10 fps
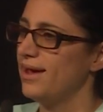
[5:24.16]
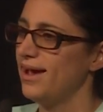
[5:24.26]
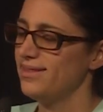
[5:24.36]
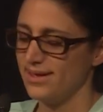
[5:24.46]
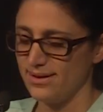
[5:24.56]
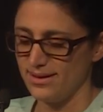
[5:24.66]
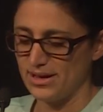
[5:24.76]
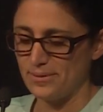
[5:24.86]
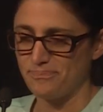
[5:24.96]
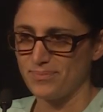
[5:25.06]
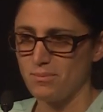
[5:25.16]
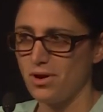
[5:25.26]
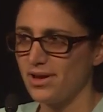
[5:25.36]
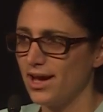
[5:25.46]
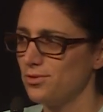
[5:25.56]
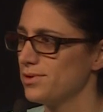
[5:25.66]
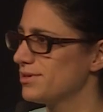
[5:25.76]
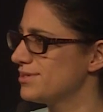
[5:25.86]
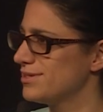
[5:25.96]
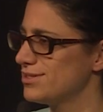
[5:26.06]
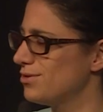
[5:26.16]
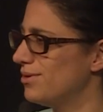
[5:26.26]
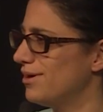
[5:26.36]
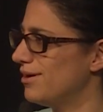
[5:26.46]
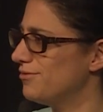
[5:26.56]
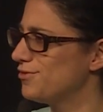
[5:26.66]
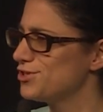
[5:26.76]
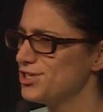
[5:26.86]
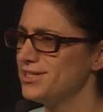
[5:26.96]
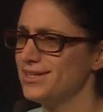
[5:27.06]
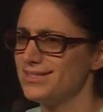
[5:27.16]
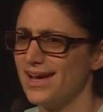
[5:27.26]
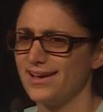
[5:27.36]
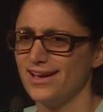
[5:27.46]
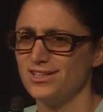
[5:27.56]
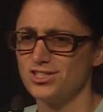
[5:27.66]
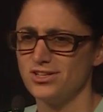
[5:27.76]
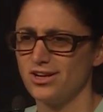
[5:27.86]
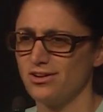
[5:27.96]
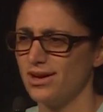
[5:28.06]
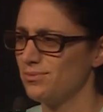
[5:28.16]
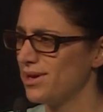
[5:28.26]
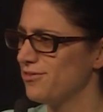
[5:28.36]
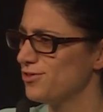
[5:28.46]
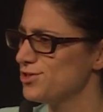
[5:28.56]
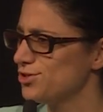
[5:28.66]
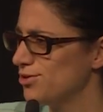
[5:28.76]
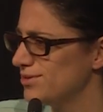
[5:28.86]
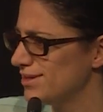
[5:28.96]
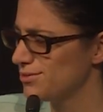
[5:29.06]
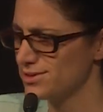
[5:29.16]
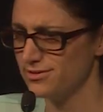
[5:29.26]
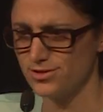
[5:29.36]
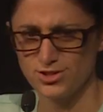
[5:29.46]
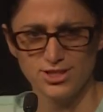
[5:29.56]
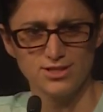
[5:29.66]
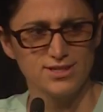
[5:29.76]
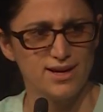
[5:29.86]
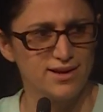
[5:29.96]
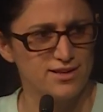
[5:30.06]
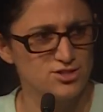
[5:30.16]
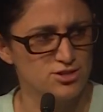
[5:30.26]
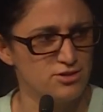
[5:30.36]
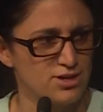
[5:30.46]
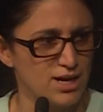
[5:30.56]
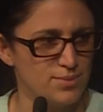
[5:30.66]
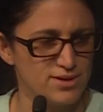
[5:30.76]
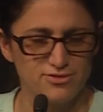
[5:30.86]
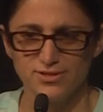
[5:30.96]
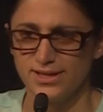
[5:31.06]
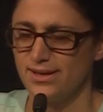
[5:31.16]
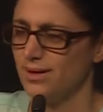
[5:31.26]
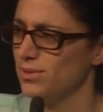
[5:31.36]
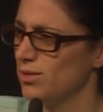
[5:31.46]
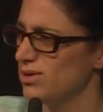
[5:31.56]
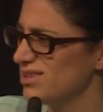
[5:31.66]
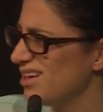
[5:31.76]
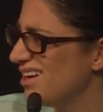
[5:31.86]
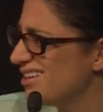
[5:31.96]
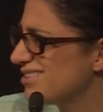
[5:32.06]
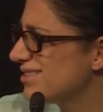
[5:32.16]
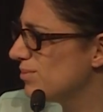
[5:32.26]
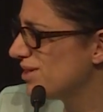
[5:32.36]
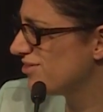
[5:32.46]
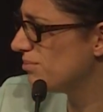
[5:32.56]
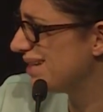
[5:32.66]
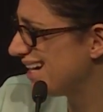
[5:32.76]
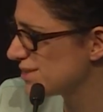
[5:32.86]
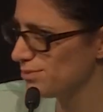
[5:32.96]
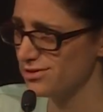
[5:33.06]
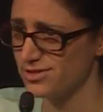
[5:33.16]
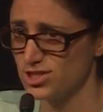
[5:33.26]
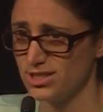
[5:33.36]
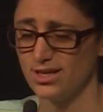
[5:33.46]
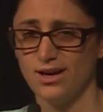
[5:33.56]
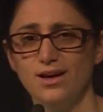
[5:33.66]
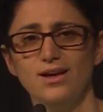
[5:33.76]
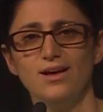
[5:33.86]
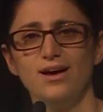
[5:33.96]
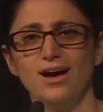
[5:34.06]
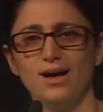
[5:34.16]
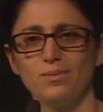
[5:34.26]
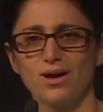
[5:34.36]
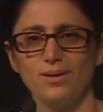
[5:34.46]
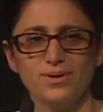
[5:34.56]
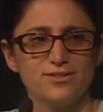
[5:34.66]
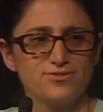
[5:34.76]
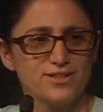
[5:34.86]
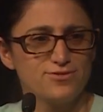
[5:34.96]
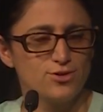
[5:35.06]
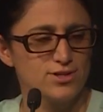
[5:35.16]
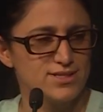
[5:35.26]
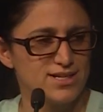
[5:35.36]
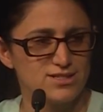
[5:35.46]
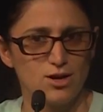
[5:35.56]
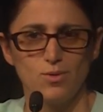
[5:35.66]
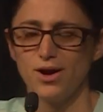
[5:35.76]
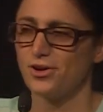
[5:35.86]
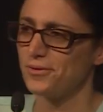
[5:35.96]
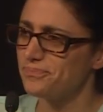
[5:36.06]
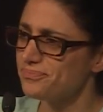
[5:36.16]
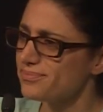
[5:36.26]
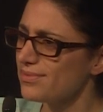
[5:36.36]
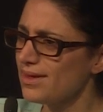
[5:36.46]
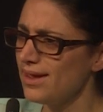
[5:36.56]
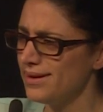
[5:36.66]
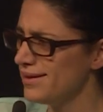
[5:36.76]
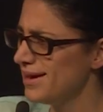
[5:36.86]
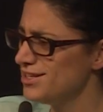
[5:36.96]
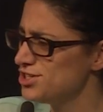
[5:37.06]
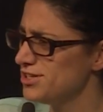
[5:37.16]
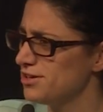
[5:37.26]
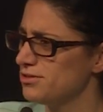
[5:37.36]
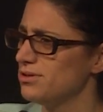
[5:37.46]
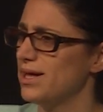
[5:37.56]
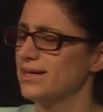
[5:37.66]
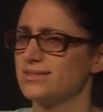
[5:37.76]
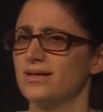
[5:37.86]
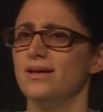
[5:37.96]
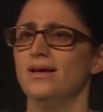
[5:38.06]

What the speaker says: And then Mark Edwards, so a Virginia Tech engineer. And when I first heard that there was a Virginia Tech engineer coming to Flint, I'm like, what the heck is somebody from Blacksburg, Virginia, coming to Flint for to test our water? And an engineer, no less.